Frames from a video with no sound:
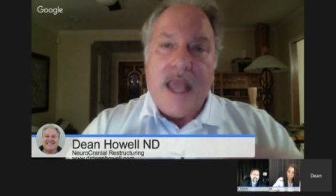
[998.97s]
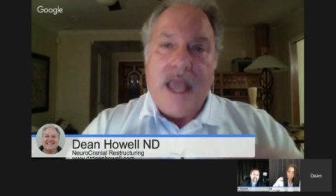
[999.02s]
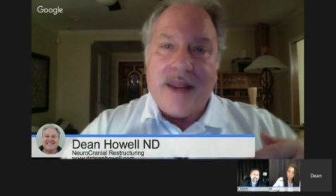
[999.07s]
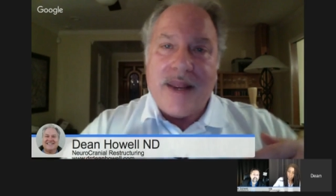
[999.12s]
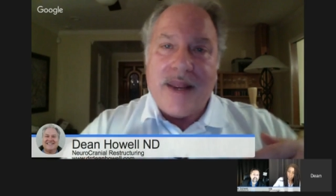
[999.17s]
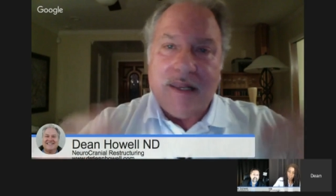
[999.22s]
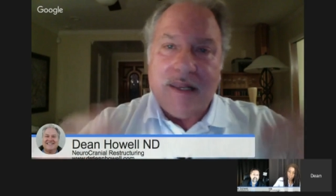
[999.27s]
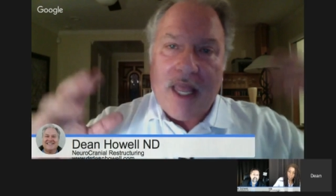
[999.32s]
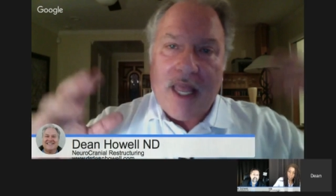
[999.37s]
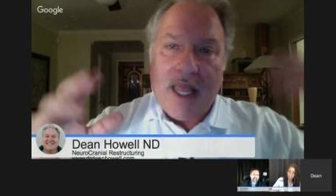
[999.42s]

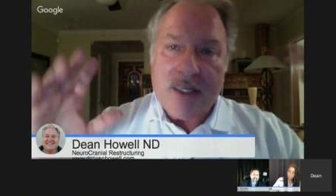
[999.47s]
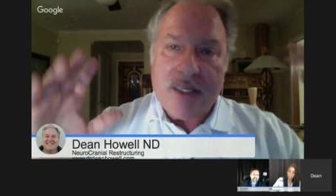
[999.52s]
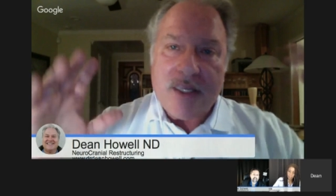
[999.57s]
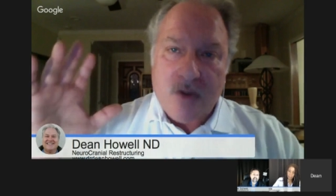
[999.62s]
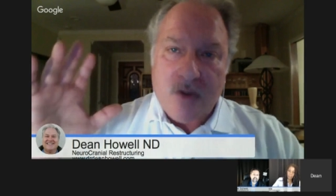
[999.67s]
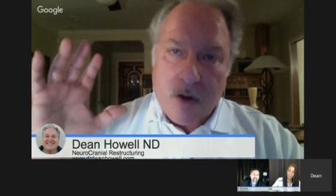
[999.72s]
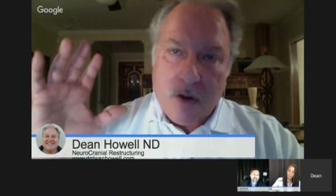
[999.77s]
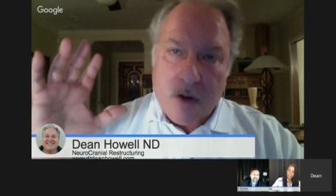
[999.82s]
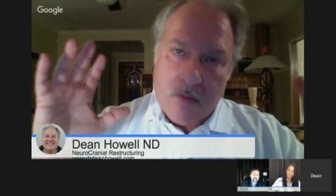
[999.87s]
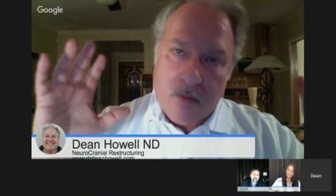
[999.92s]
And
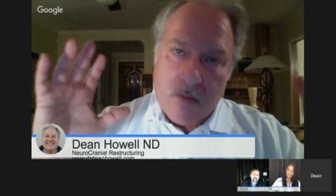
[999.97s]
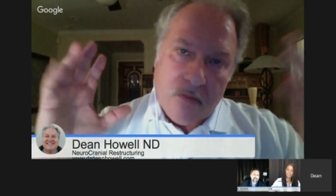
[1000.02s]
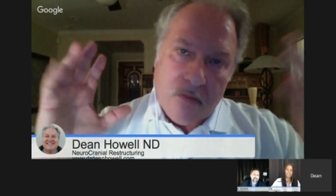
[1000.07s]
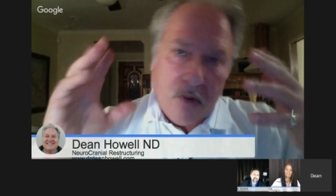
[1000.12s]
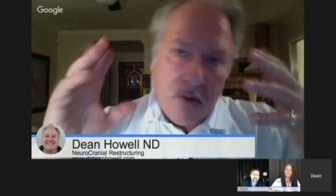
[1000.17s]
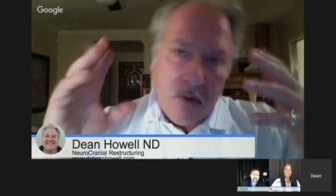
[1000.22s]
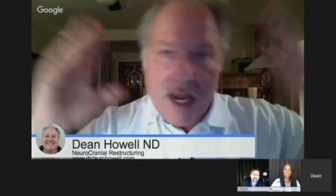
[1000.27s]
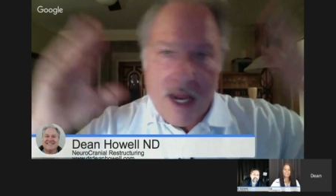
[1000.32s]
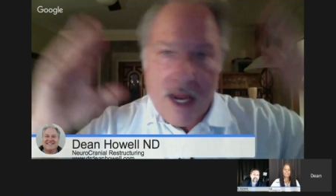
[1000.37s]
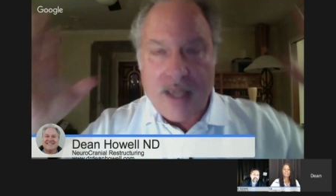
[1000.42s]
unless your
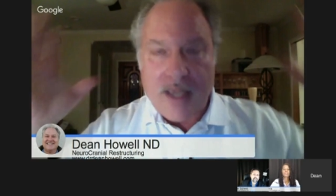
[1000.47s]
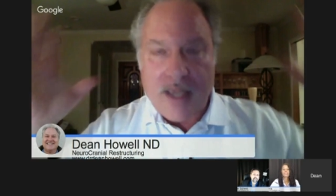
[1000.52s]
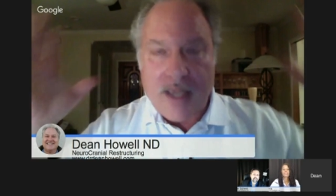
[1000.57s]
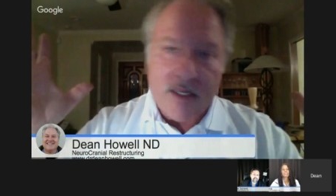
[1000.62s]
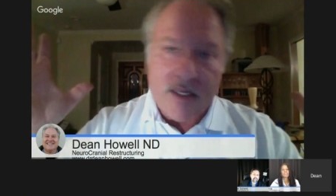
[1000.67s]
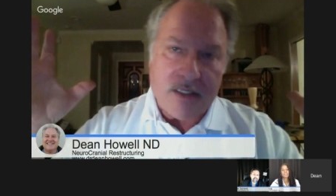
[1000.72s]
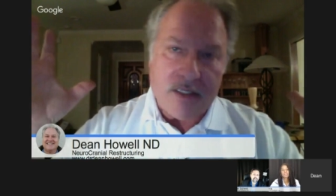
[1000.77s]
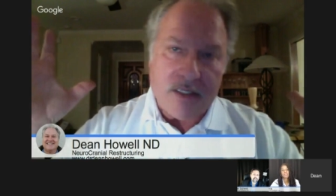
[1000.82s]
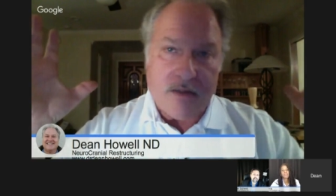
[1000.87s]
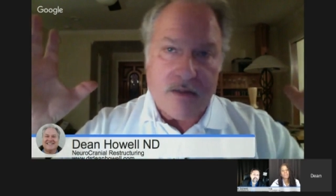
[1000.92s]
brain
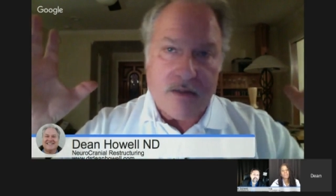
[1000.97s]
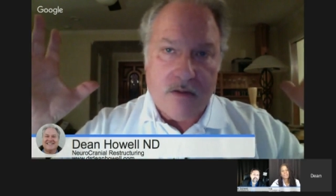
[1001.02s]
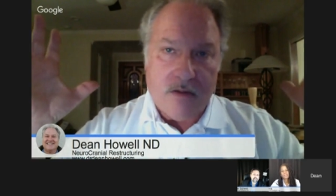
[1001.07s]
is